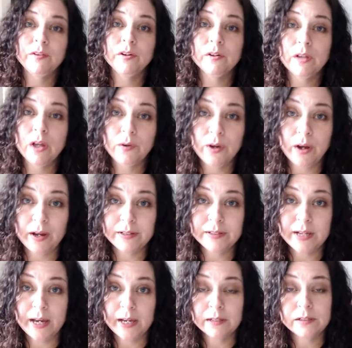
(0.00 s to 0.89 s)
you're low
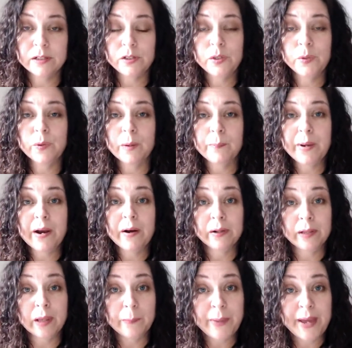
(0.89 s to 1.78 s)
contact and you are
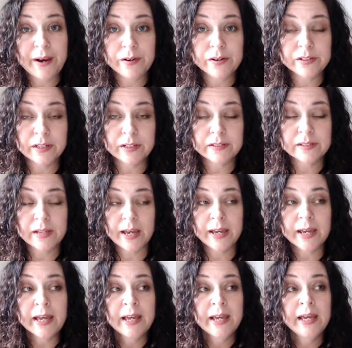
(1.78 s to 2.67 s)
parallel parenting, say,
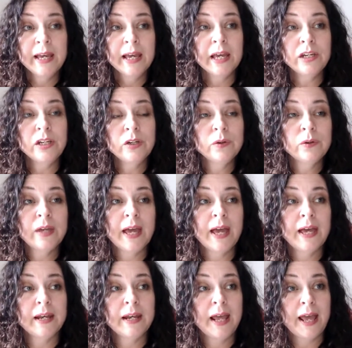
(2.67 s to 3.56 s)
and you
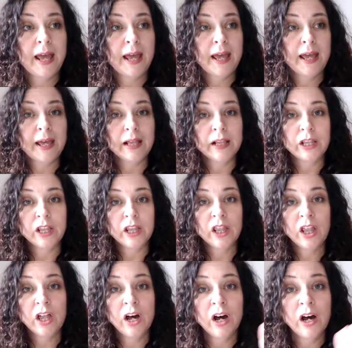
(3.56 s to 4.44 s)
get a
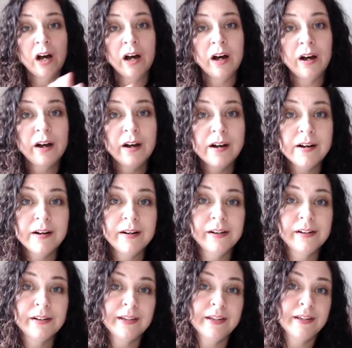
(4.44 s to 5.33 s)

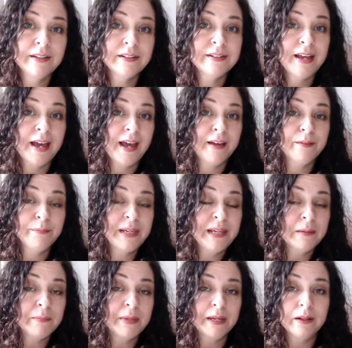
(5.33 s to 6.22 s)
long
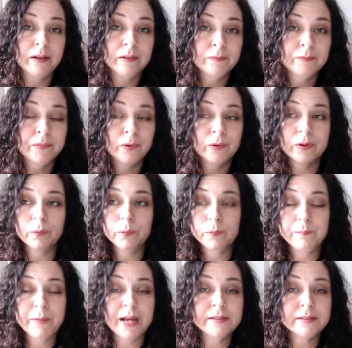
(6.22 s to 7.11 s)
email or
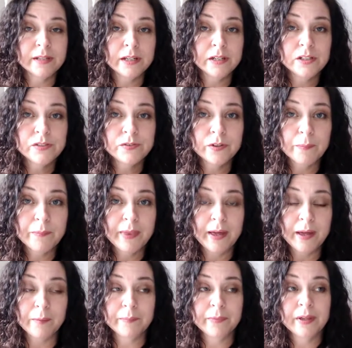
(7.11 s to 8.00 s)
message from
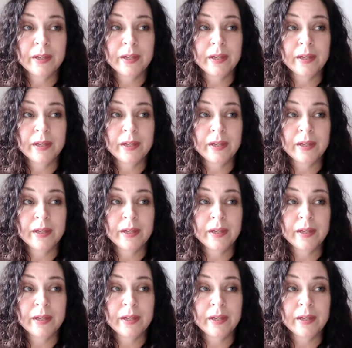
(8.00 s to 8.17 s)
them,